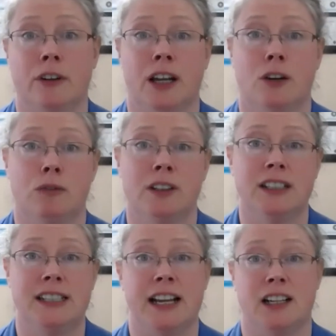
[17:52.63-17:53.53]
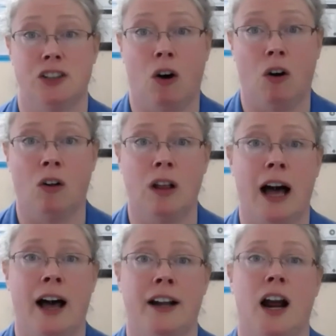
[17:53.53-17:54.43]
can really take a toll
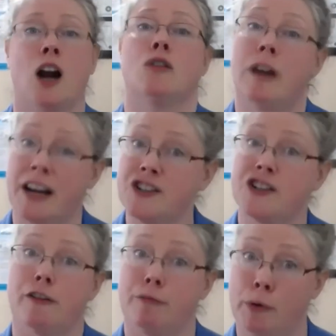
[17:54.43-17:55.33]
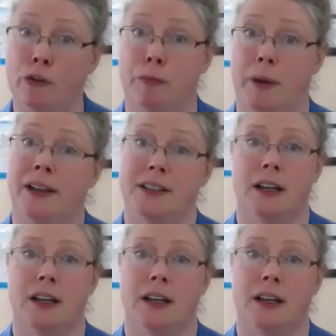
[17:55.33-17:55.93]
on our range of movement